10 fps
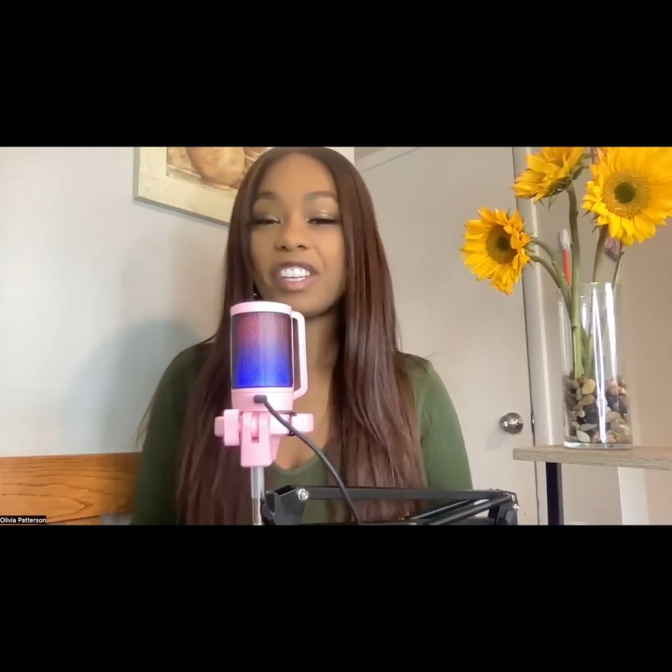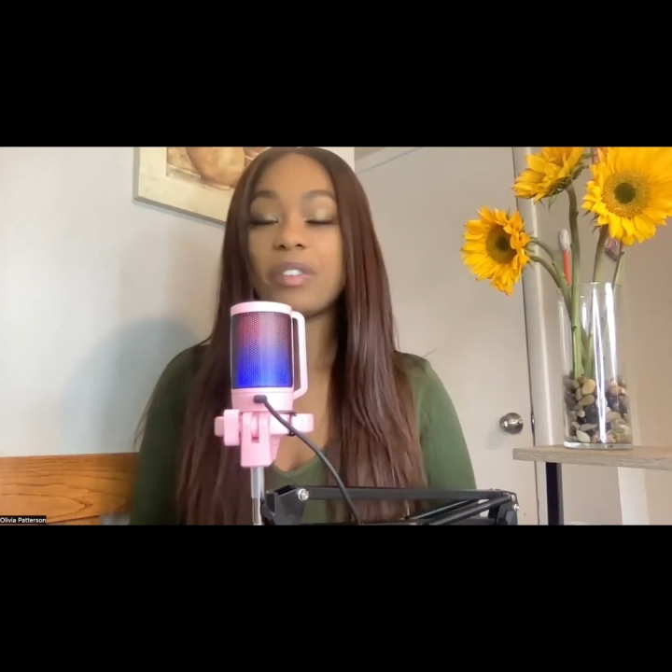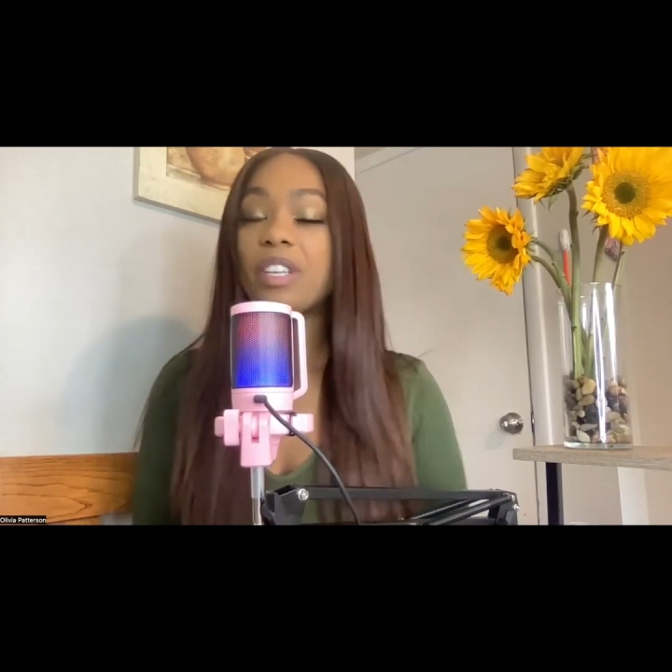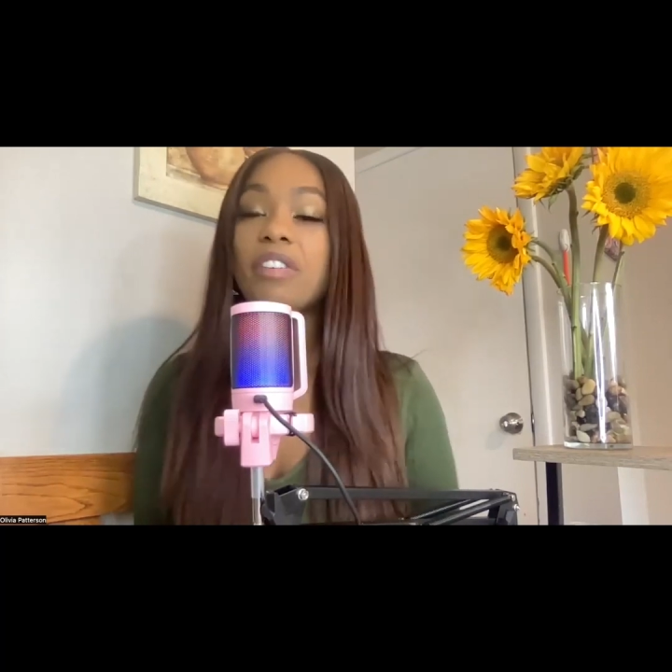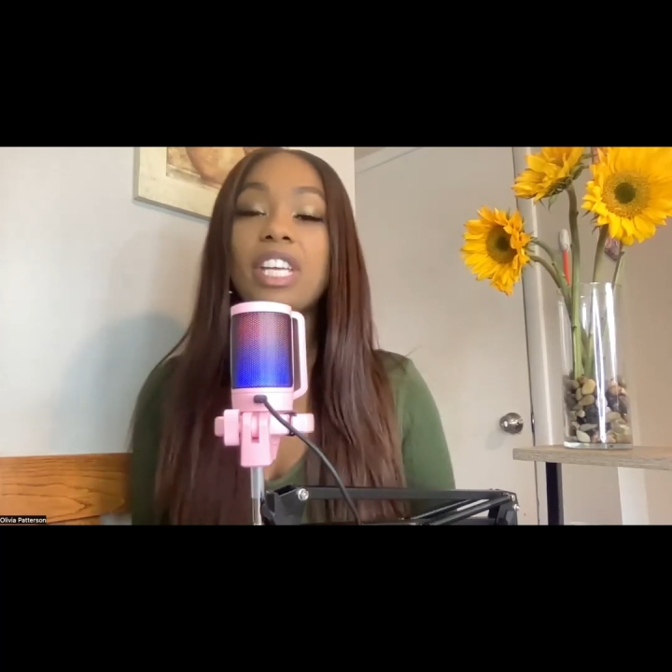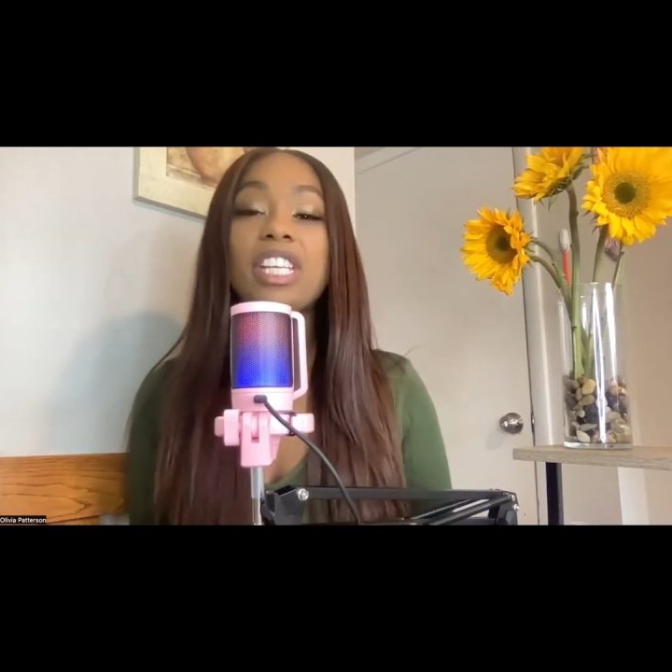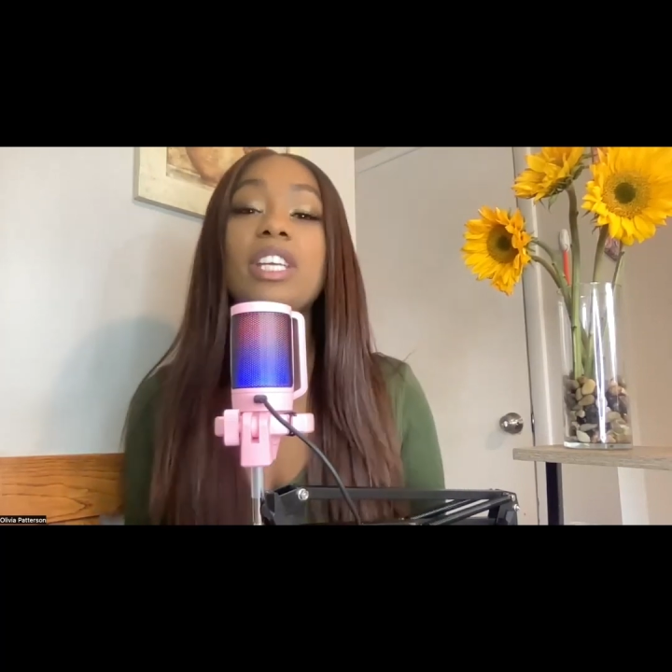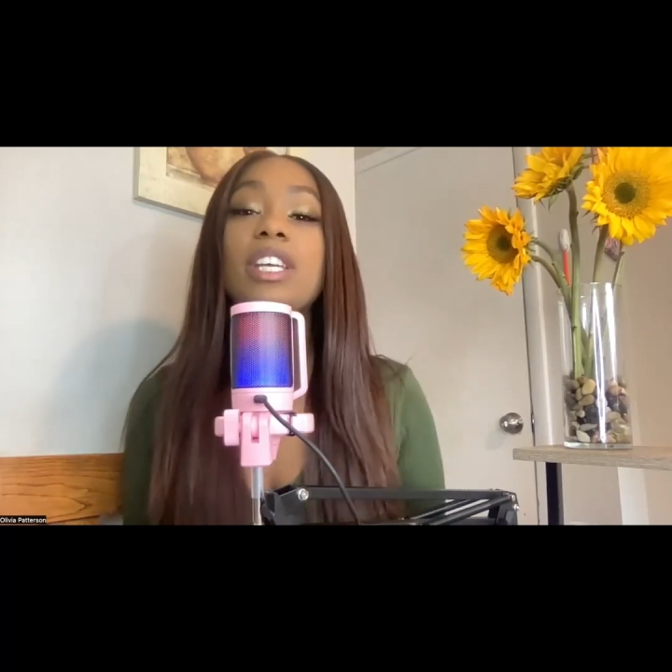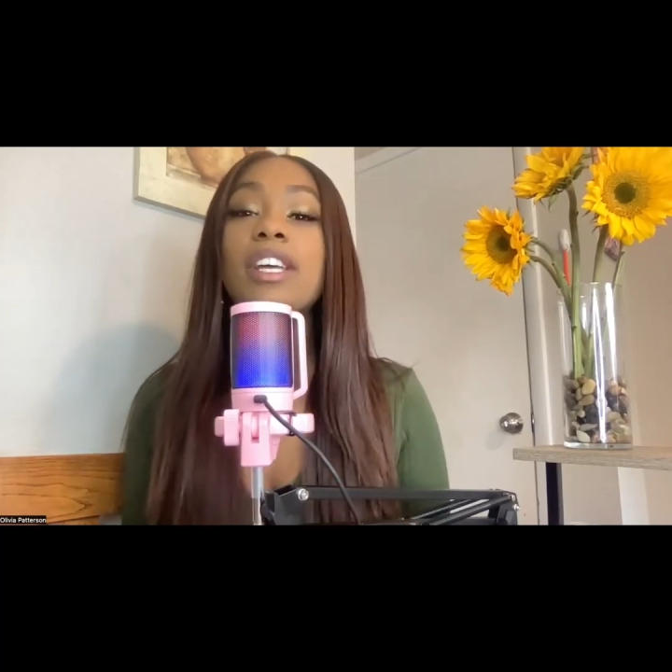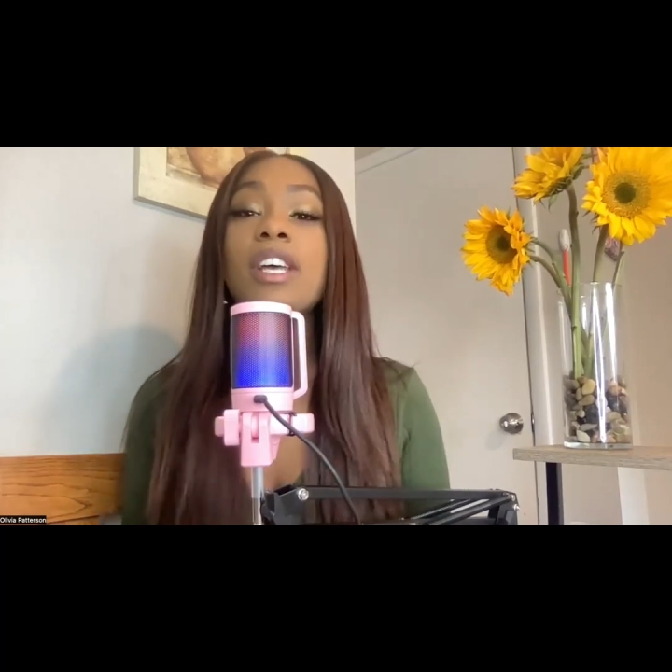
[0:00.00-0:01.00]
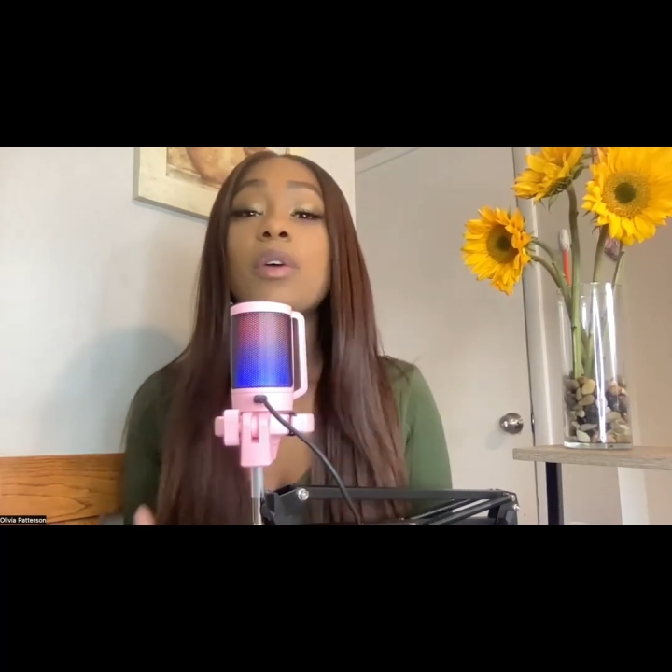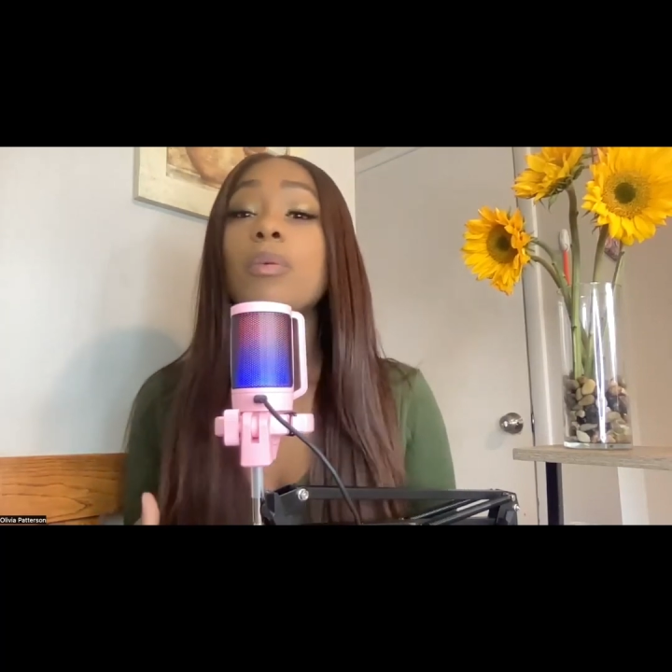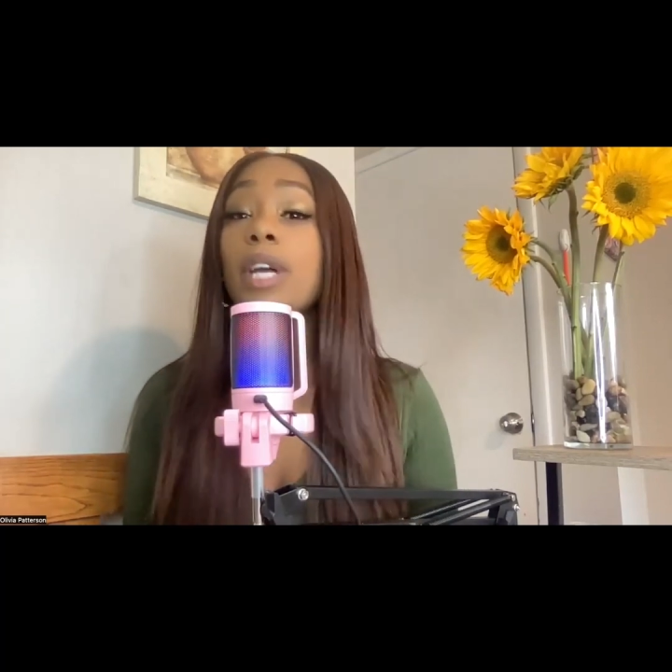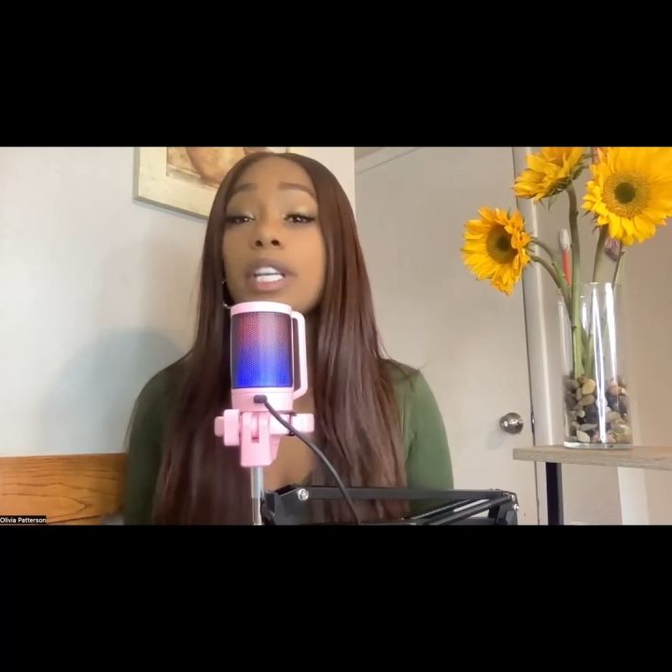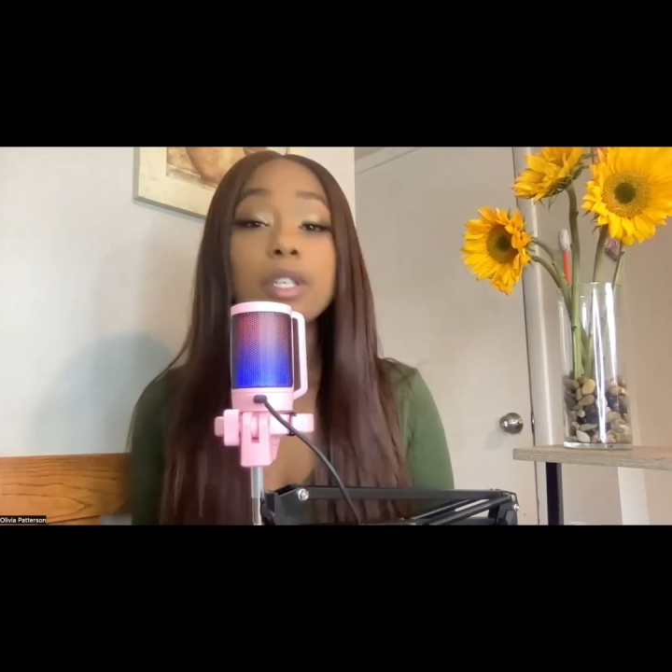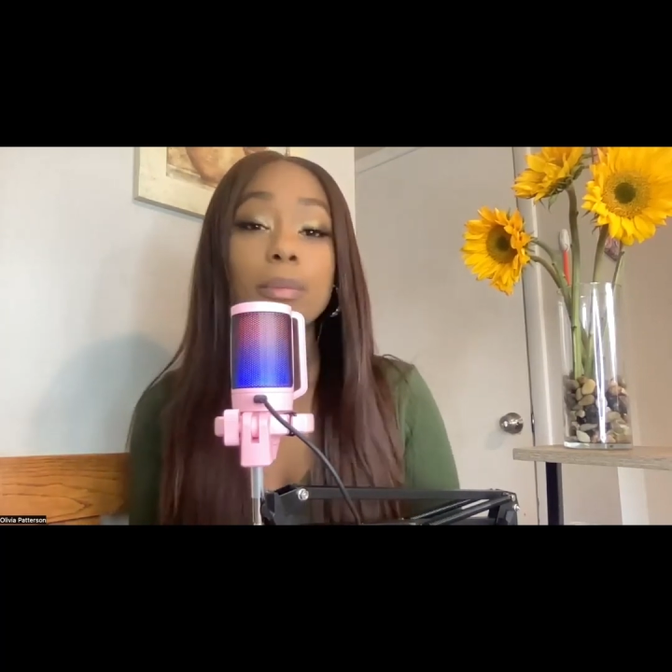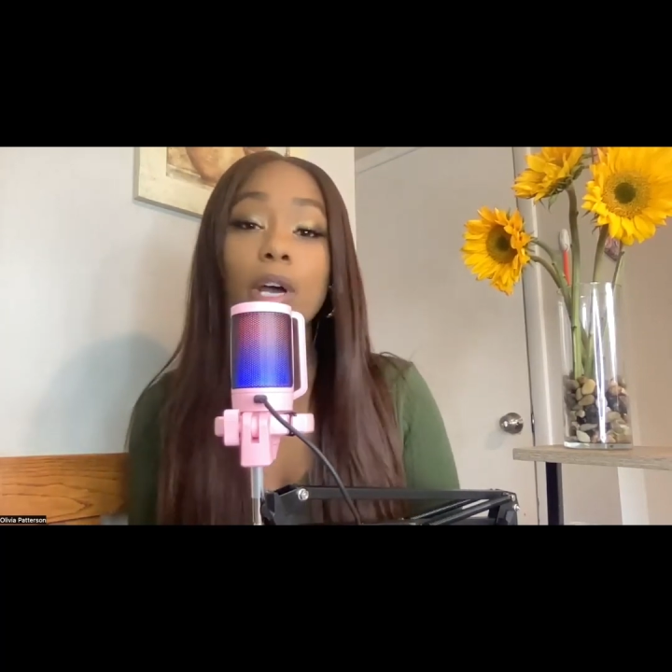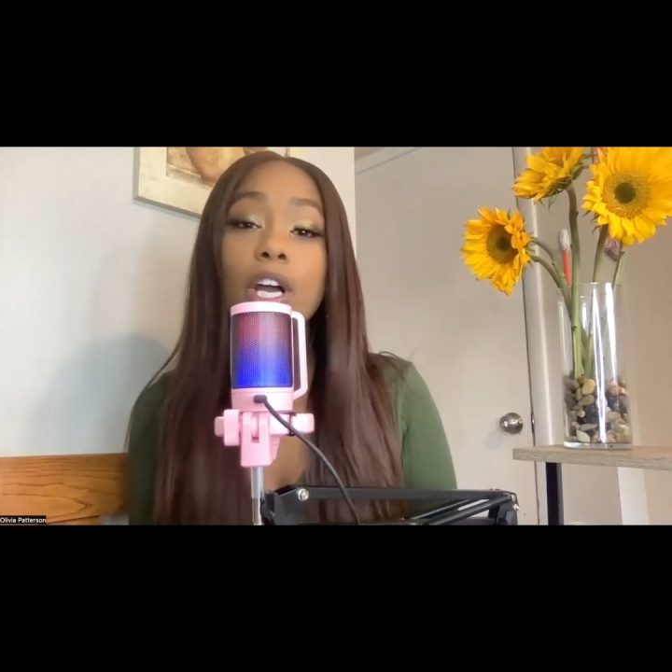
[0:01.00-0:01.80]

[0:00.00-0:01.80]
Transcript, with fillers: get rid of any razor